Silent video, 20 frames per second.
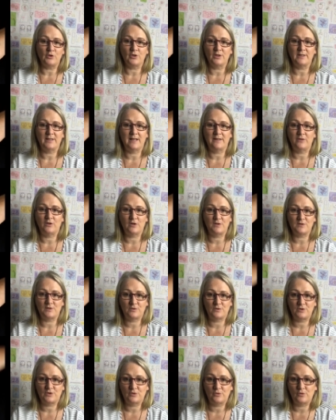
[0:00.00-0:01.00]
You can add
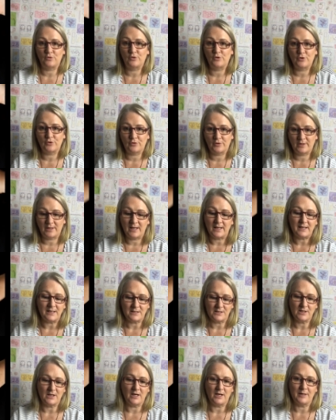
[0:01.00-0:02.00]
those onto your order at
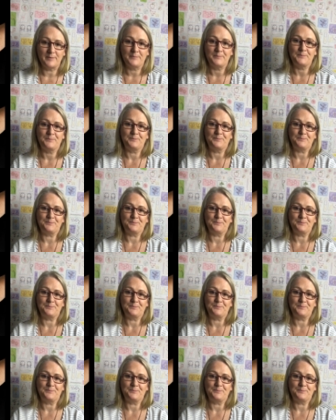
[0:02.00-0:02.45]
any time.